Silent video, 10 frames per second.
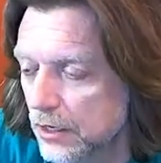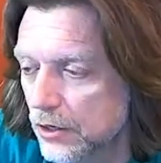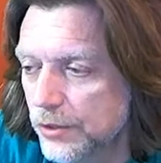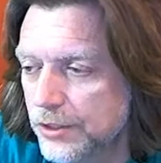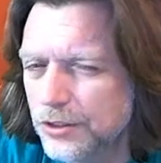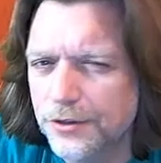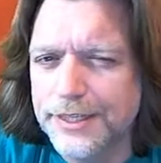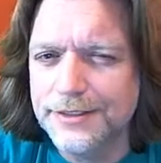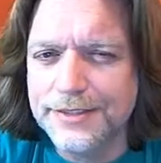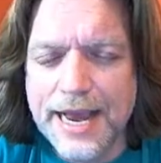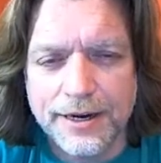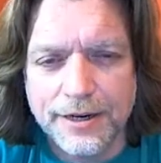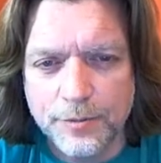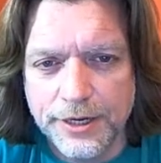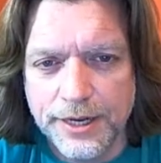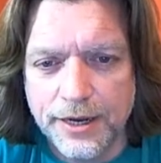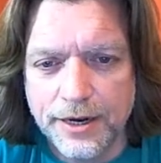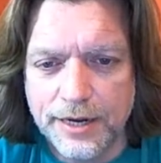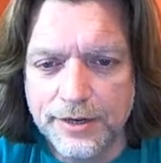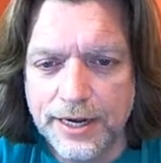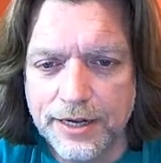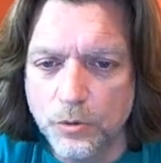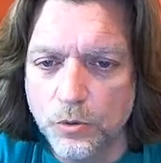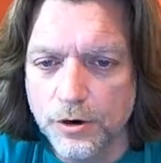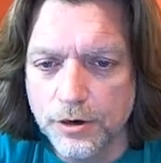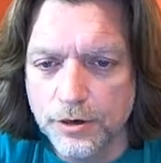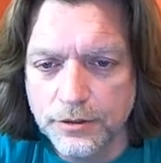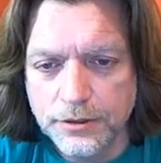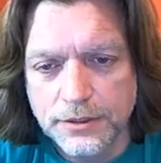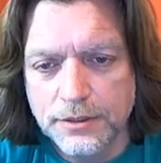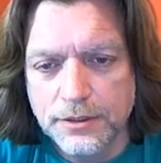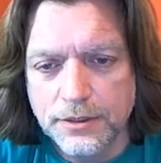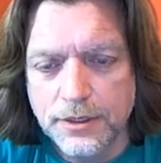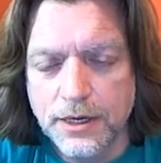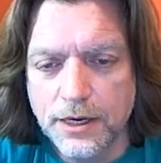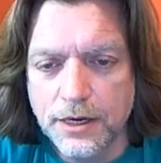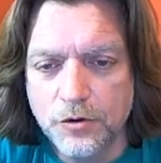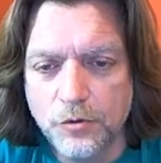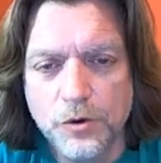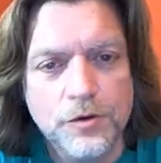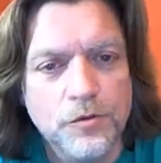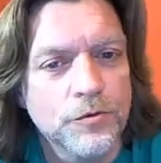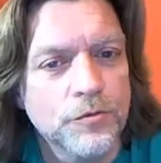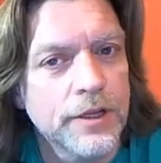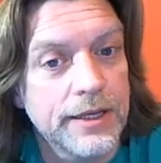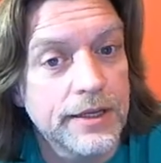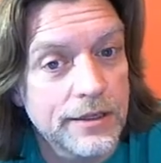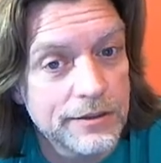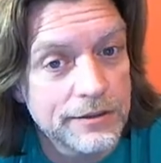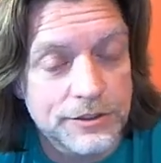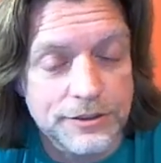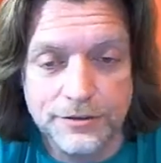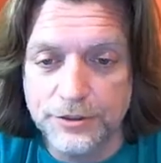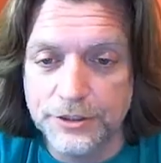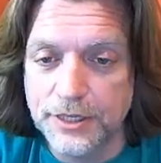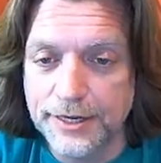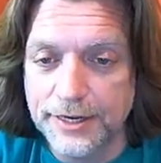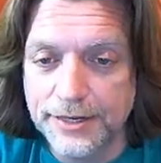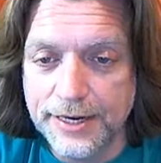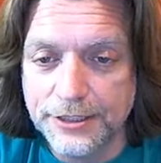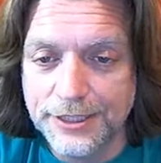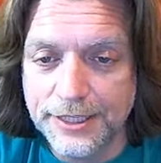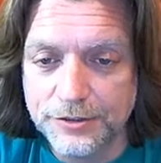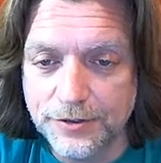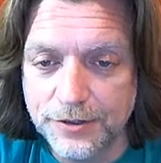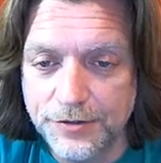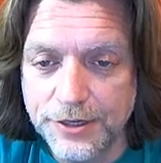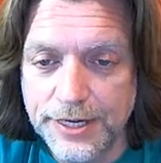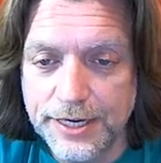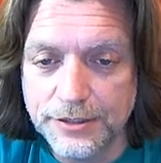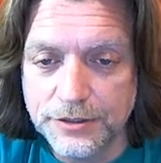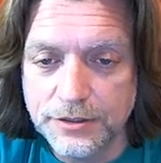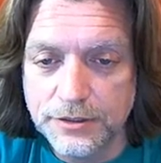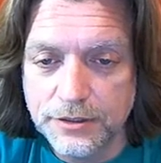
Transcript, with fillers: We just don't know the exact number yet. I haven't got the word. Uh, we're, we're really close, and we're just letting it digest for a few days.